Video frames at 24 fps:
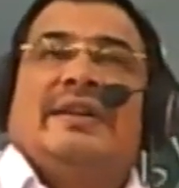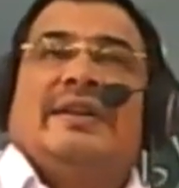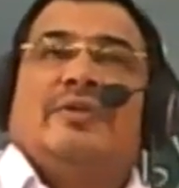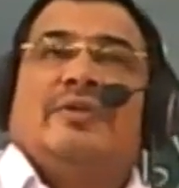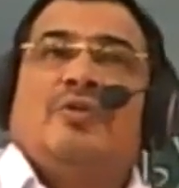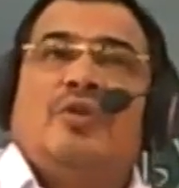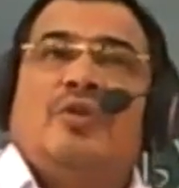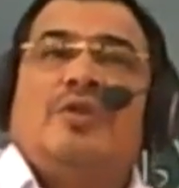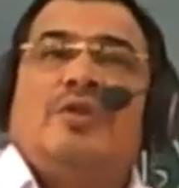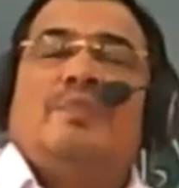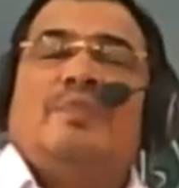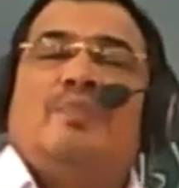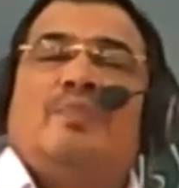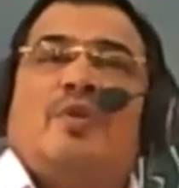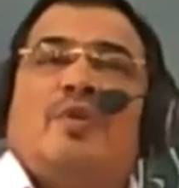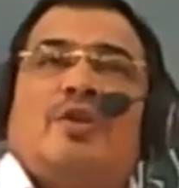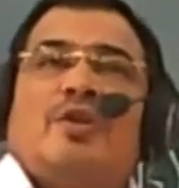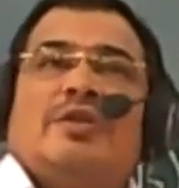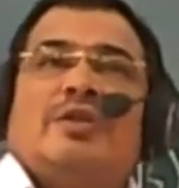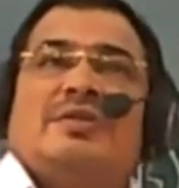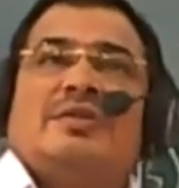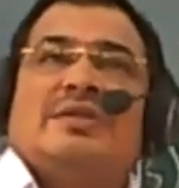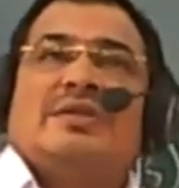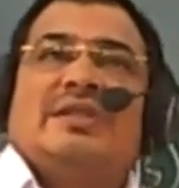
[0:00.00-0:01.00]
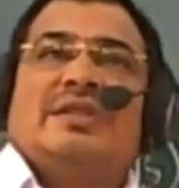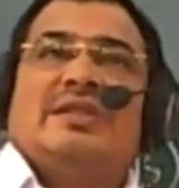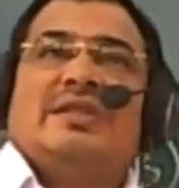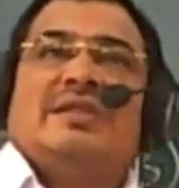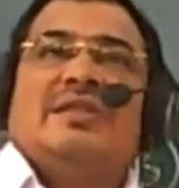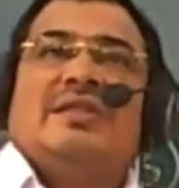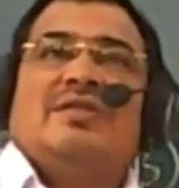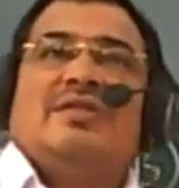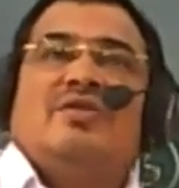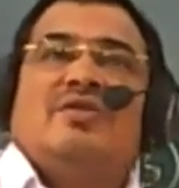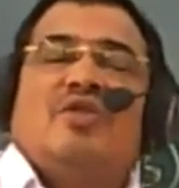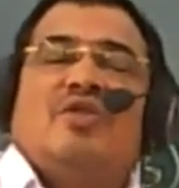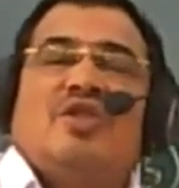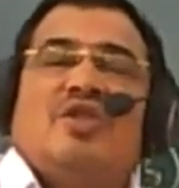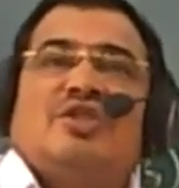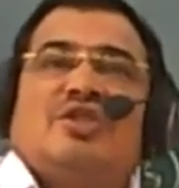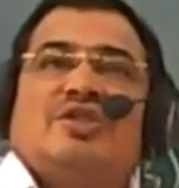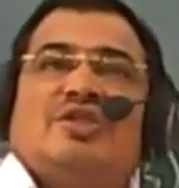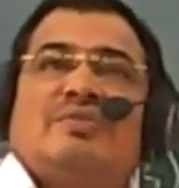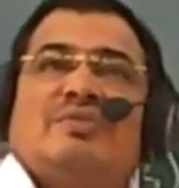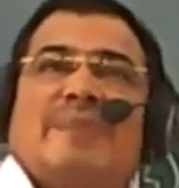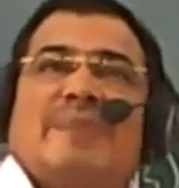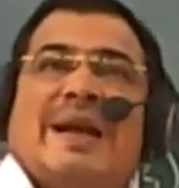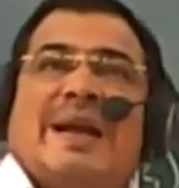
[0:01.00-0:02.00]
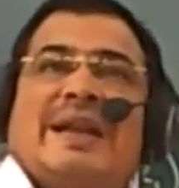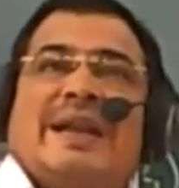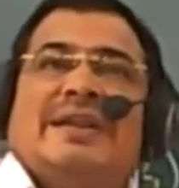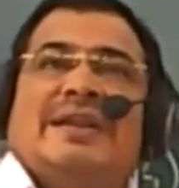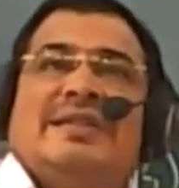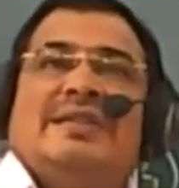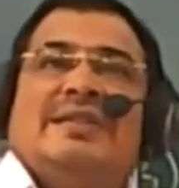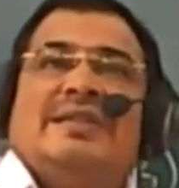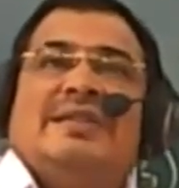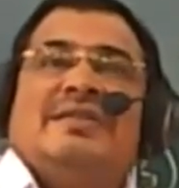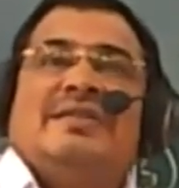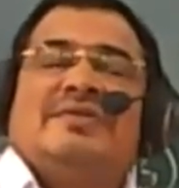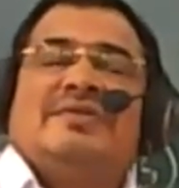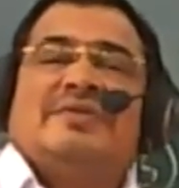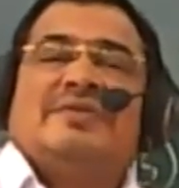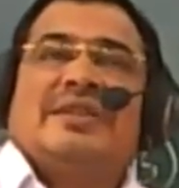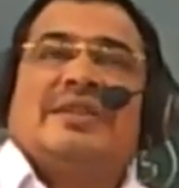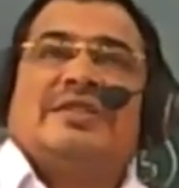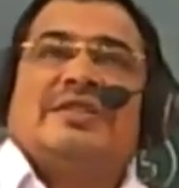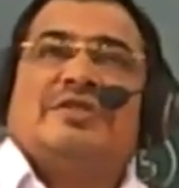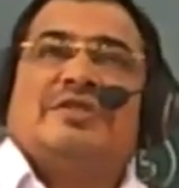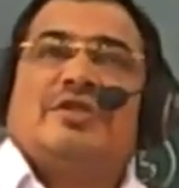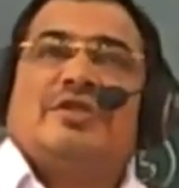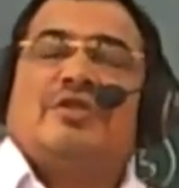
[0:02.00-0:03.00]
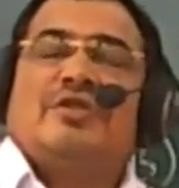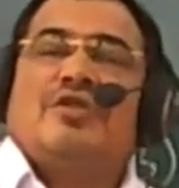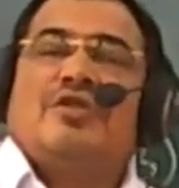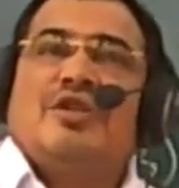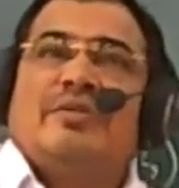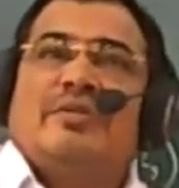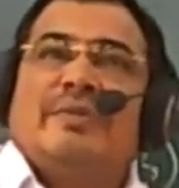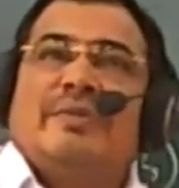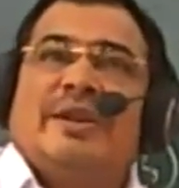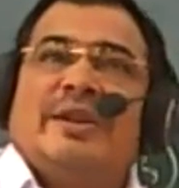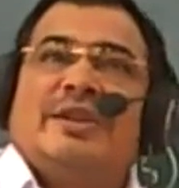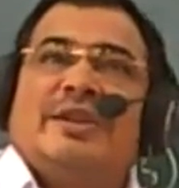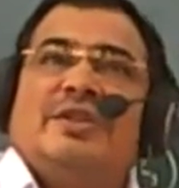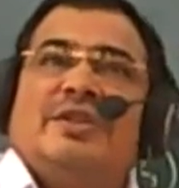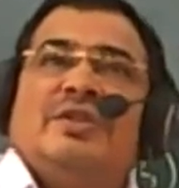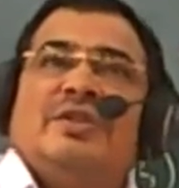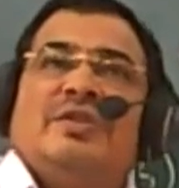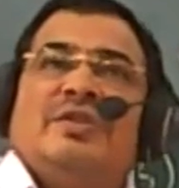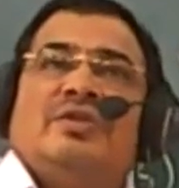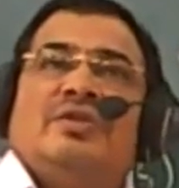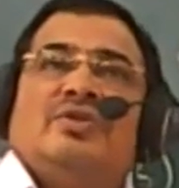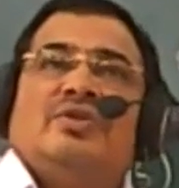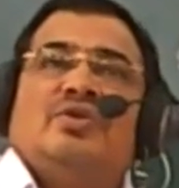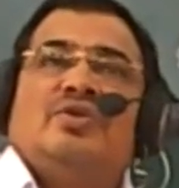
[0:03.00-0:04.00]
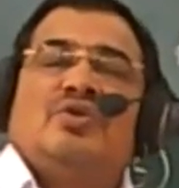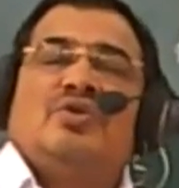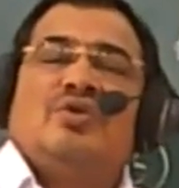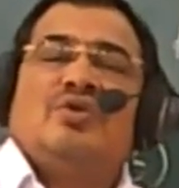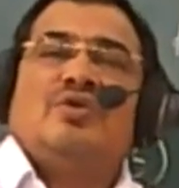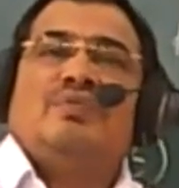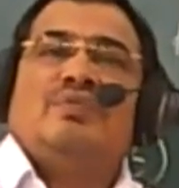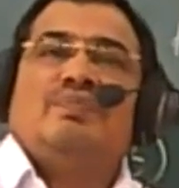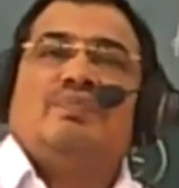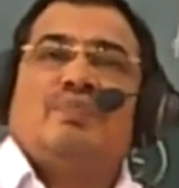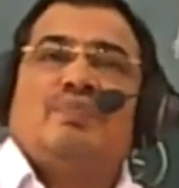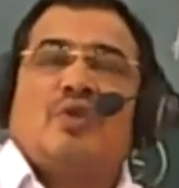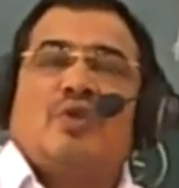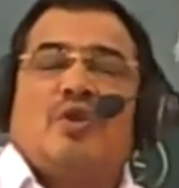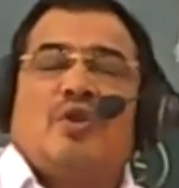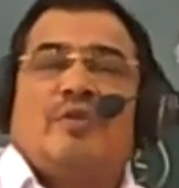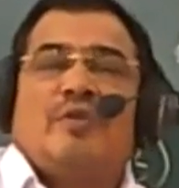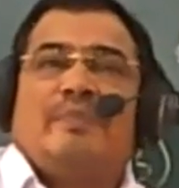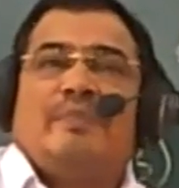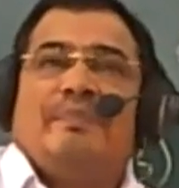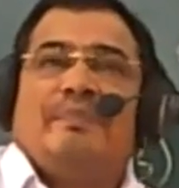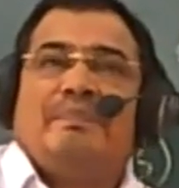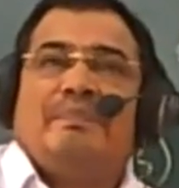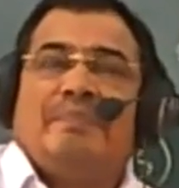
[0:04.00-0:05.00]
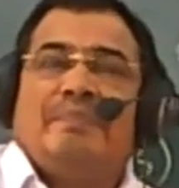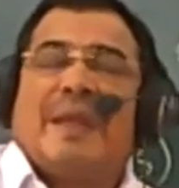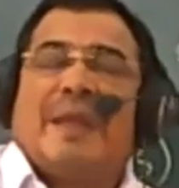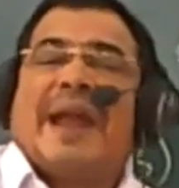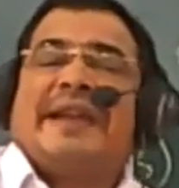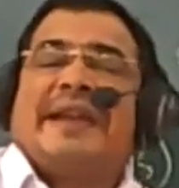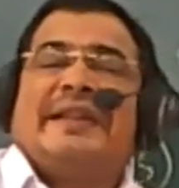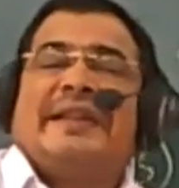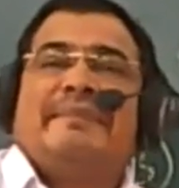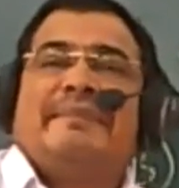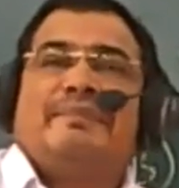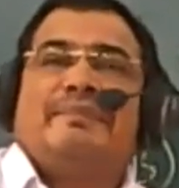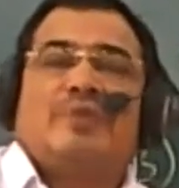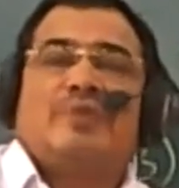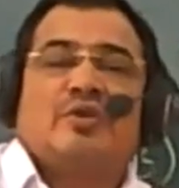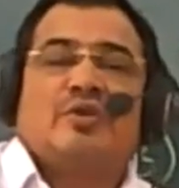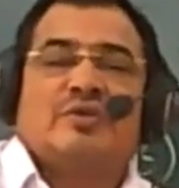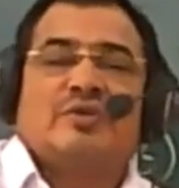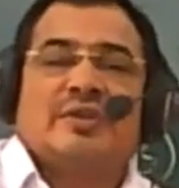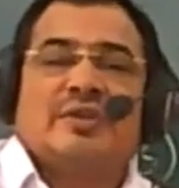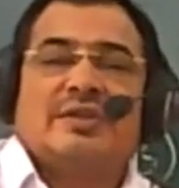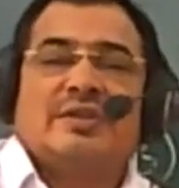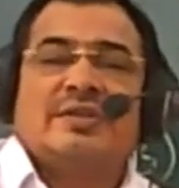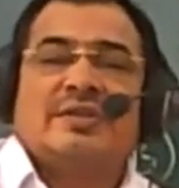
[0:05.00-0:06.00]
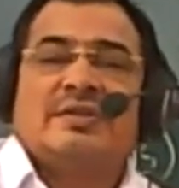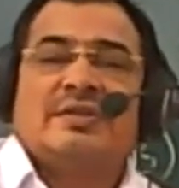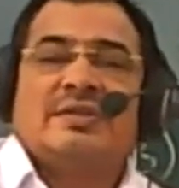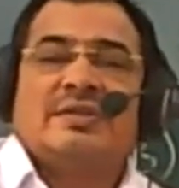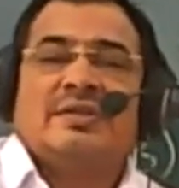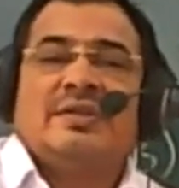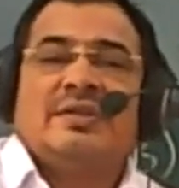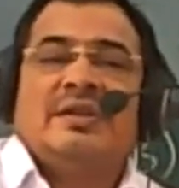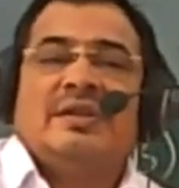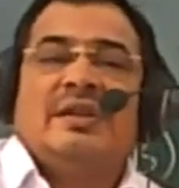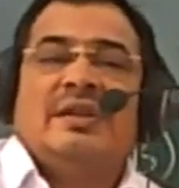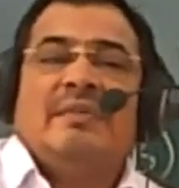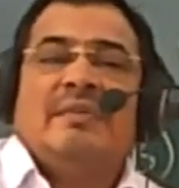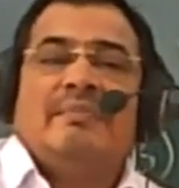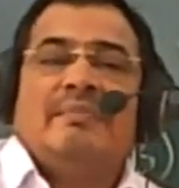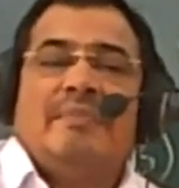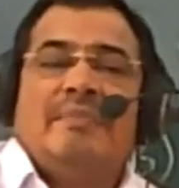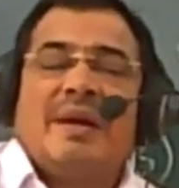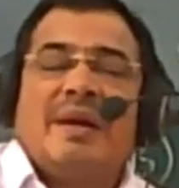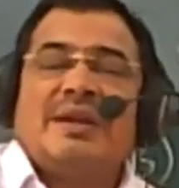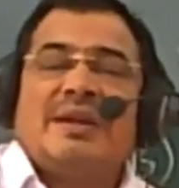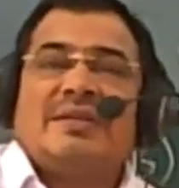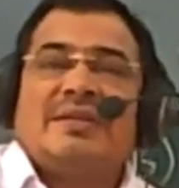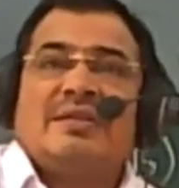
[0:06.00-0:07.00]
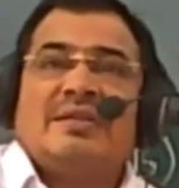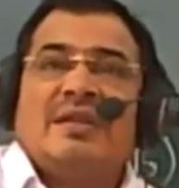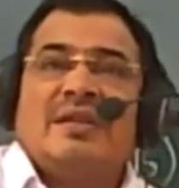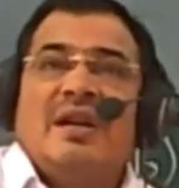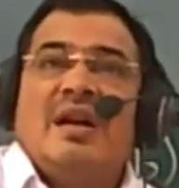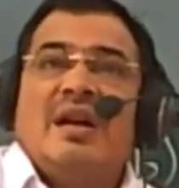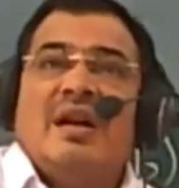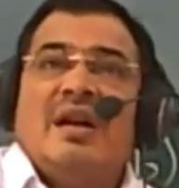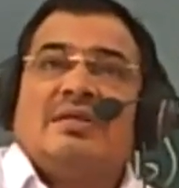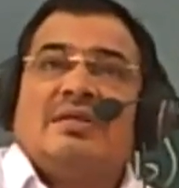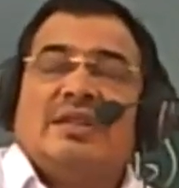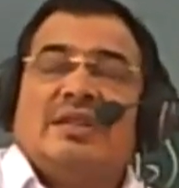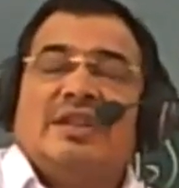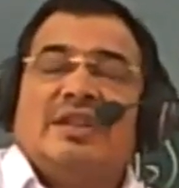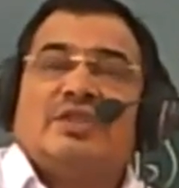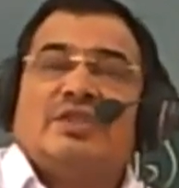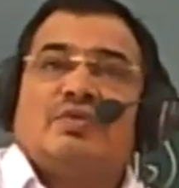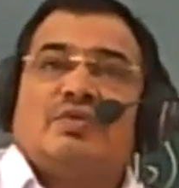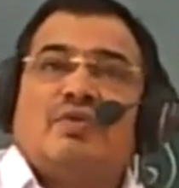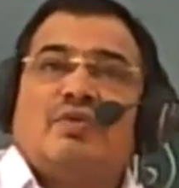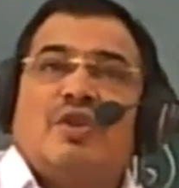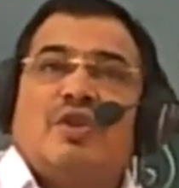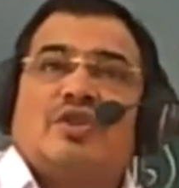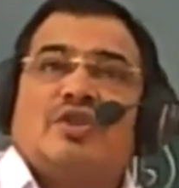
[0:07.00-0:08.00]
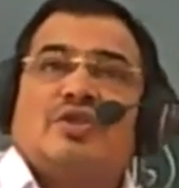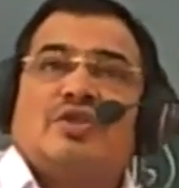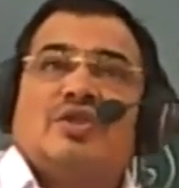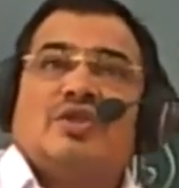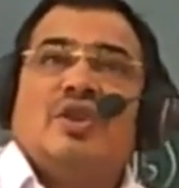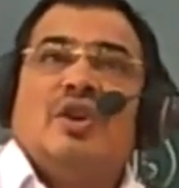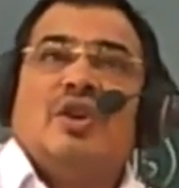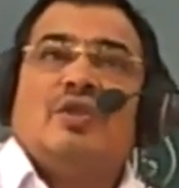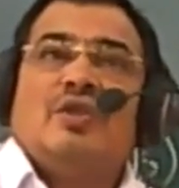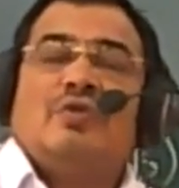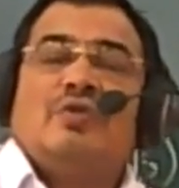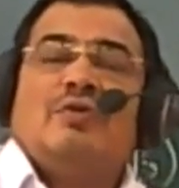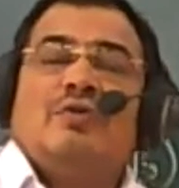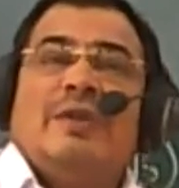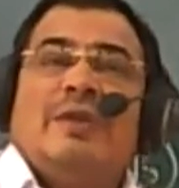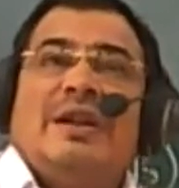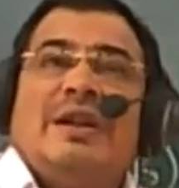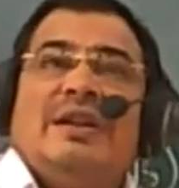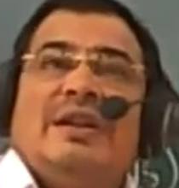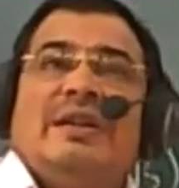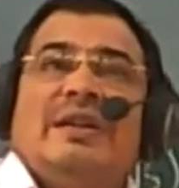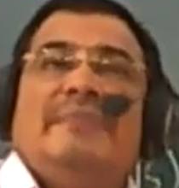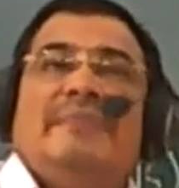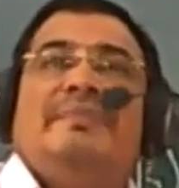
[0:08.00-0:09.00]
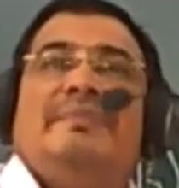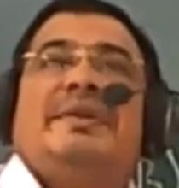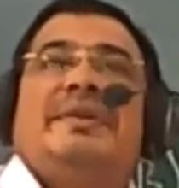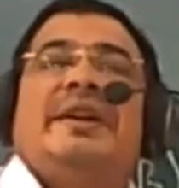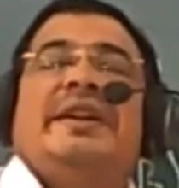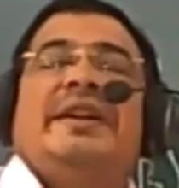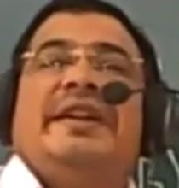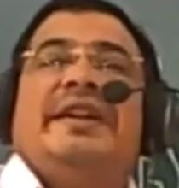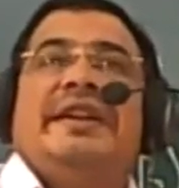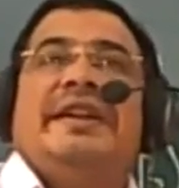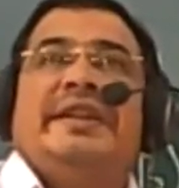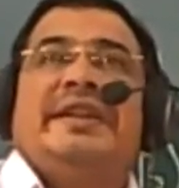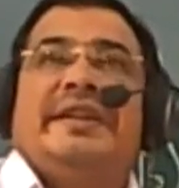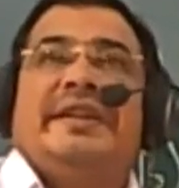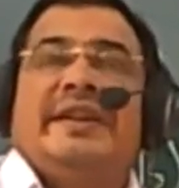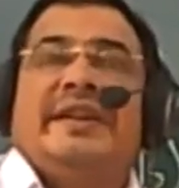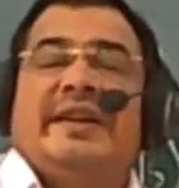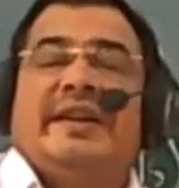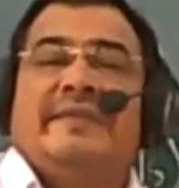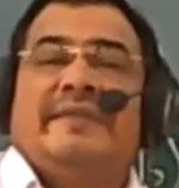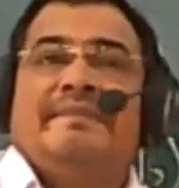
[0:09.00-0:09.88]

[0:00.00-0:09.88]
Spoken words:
good policy launched by central government through law planning process, but this was to a limited area.